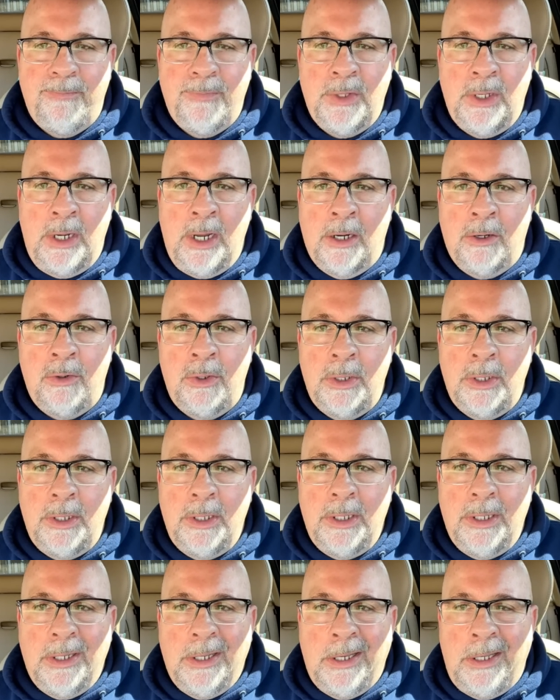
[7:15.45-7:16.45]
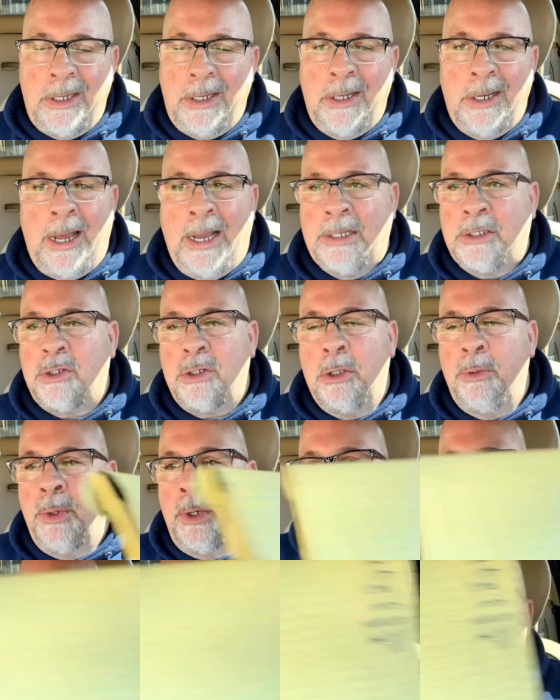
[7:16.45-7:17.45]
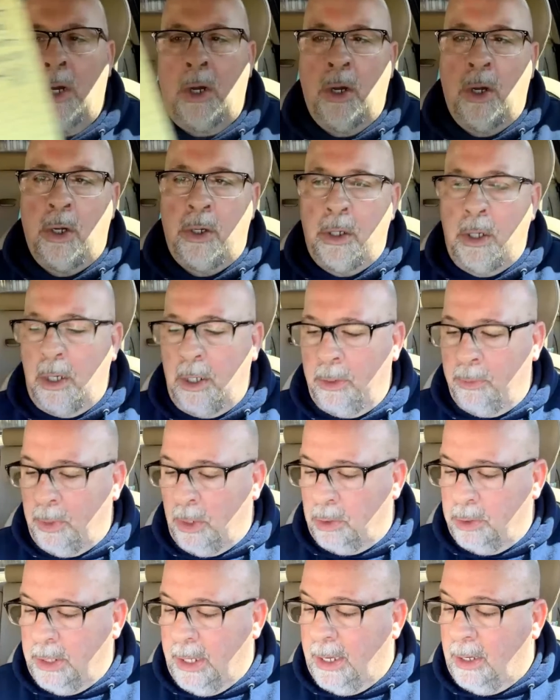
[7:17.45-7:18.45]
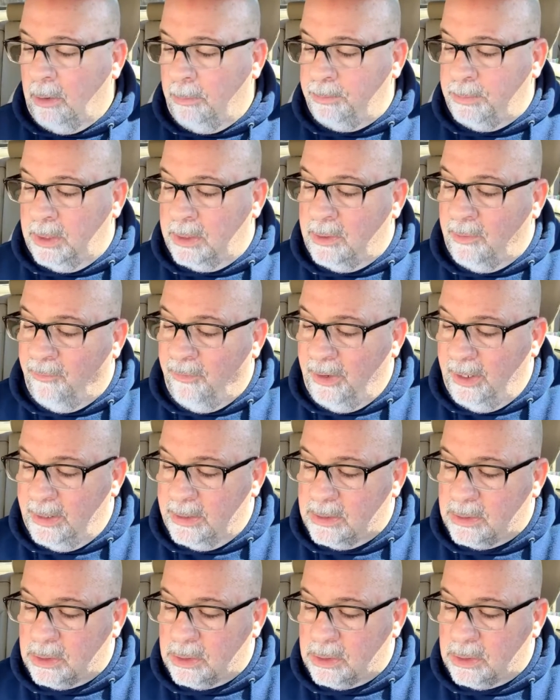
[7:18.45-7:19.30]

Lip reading: It actually would only hurt. It would only help the defense.